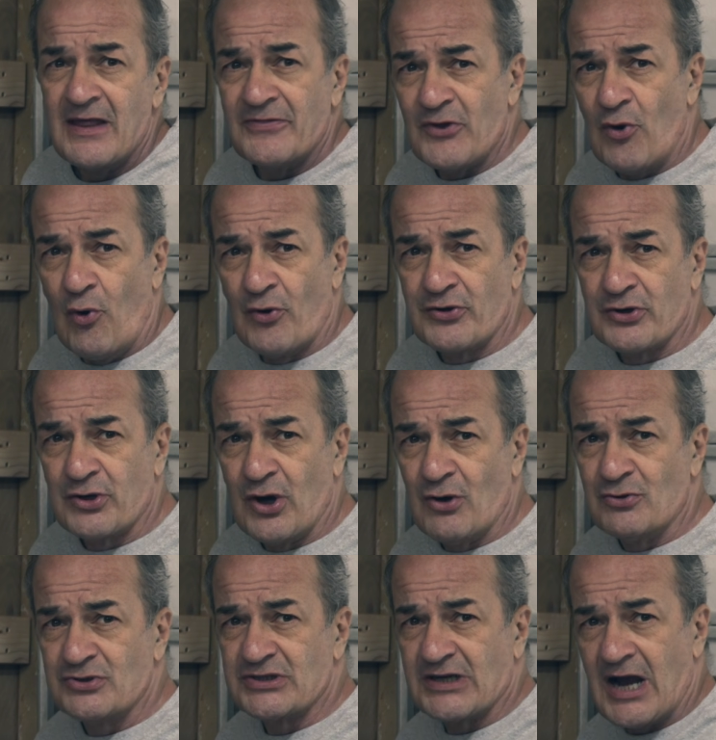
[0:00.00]
The order
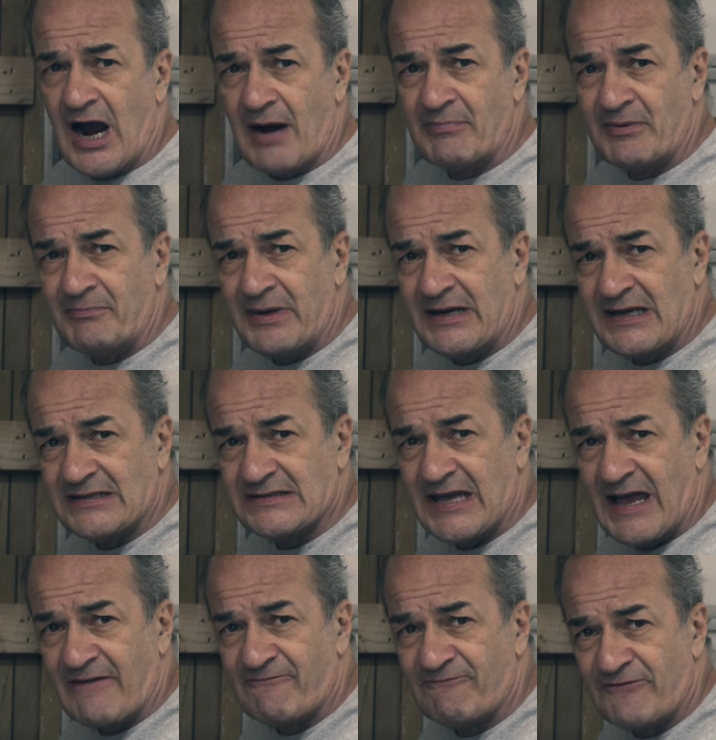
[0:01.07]
goes carbon media
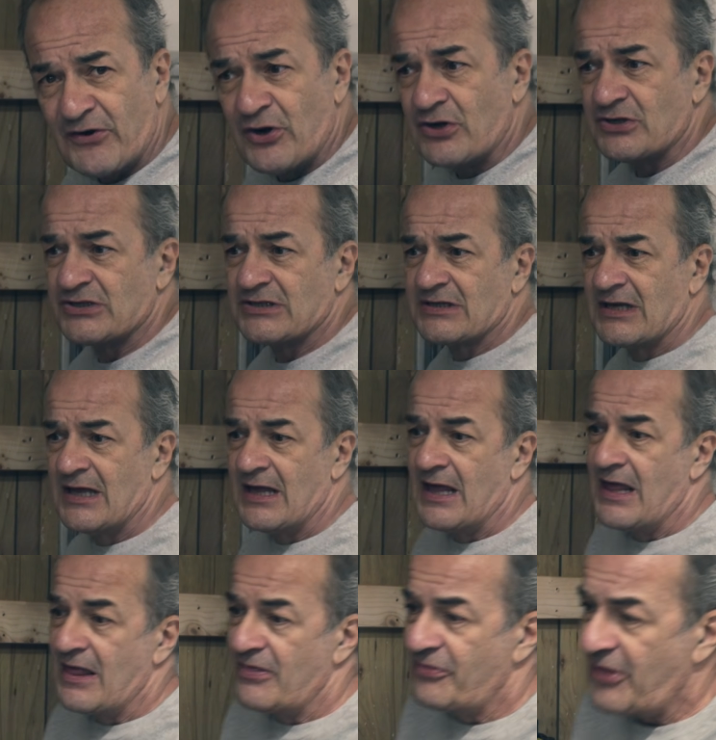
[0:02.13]
tank first,
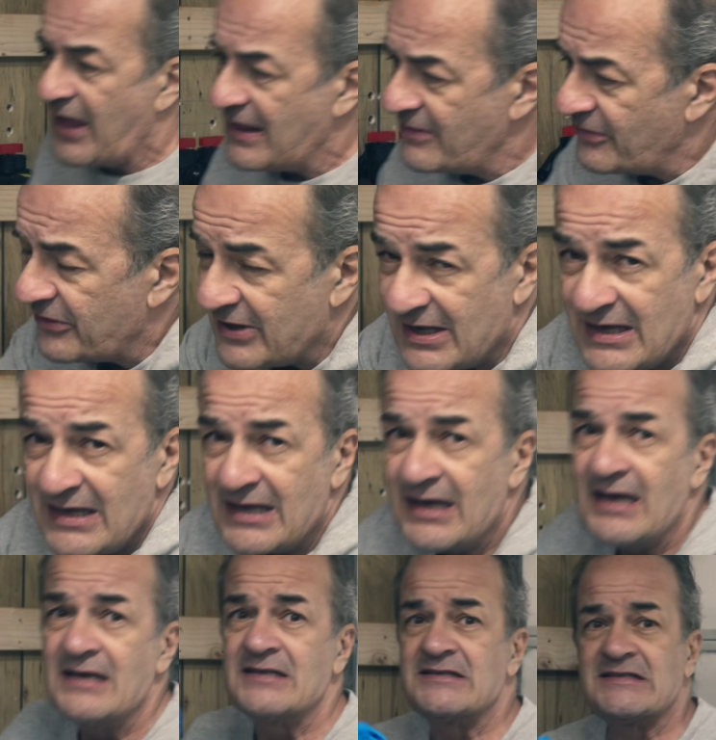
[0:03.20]
then the
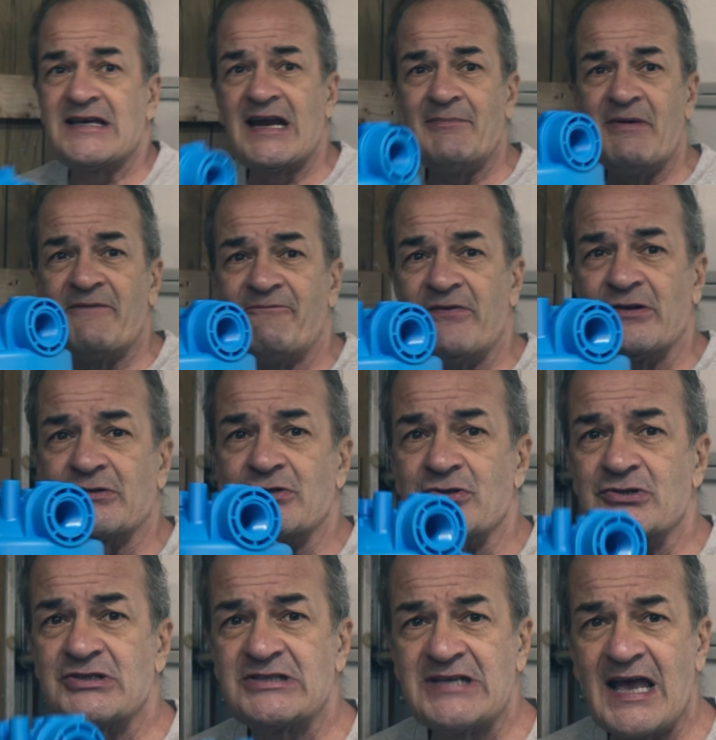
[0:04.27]
sediment filter
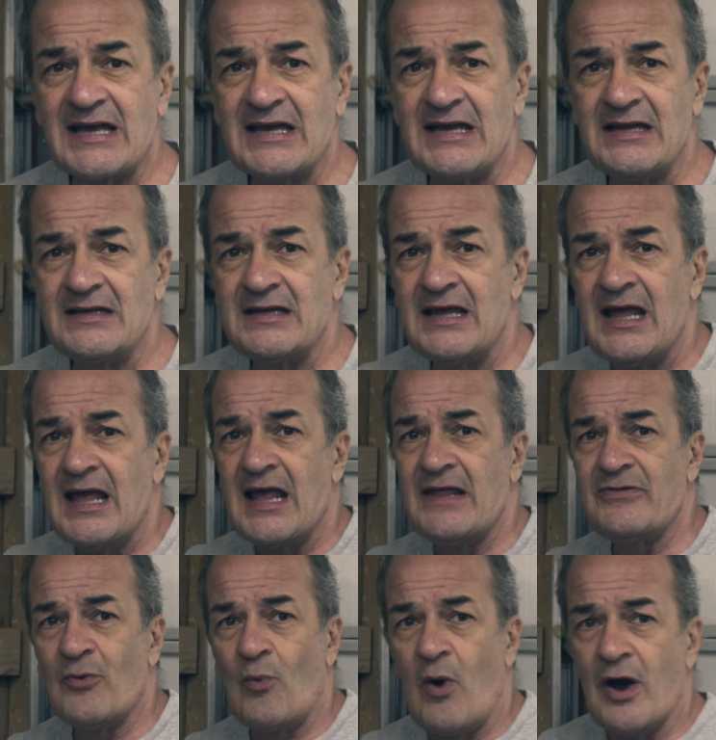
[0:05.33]
second,
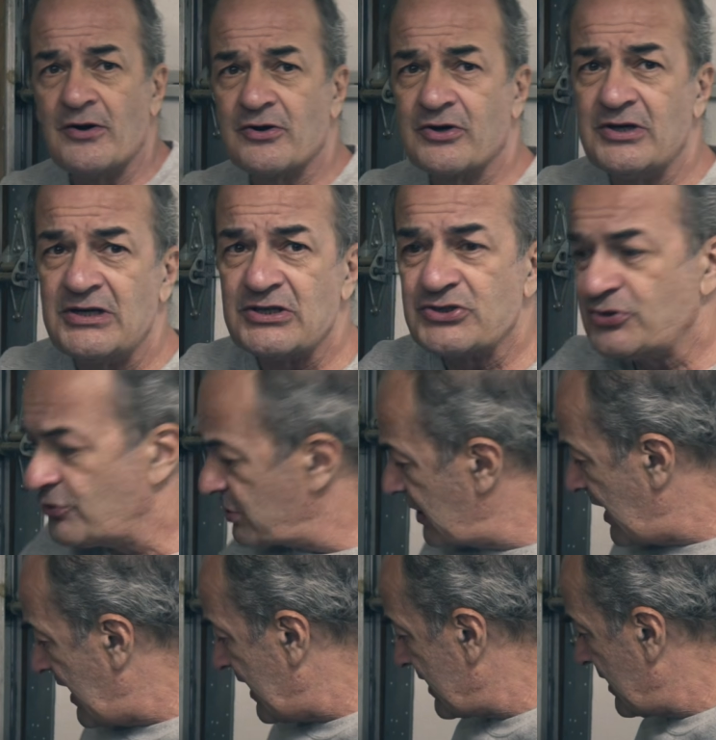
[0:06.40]
and the water conditioner
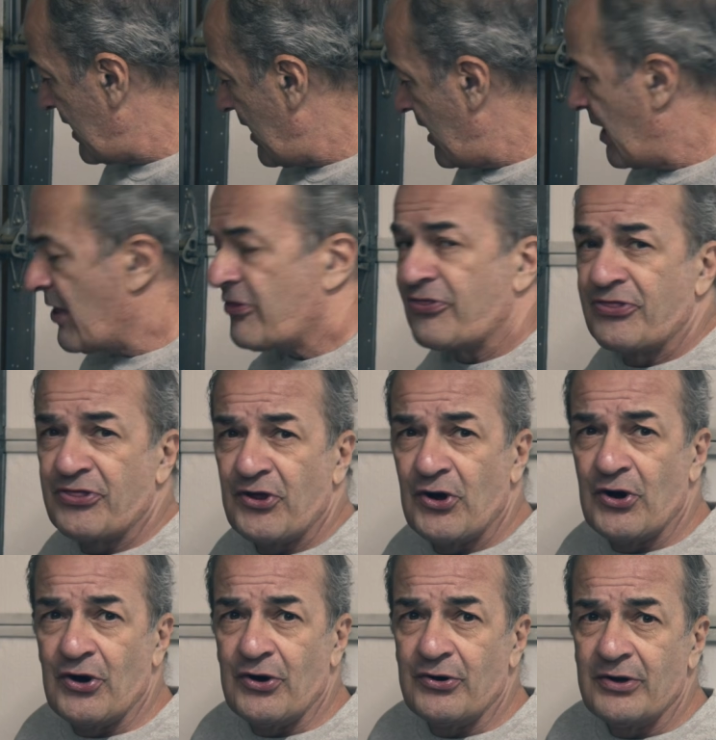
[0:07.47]
tank
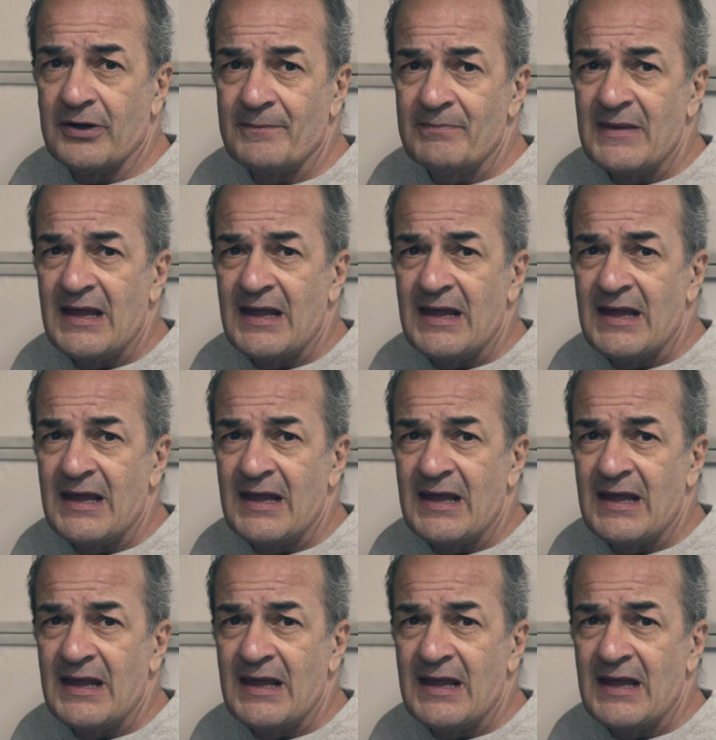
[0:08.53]
third.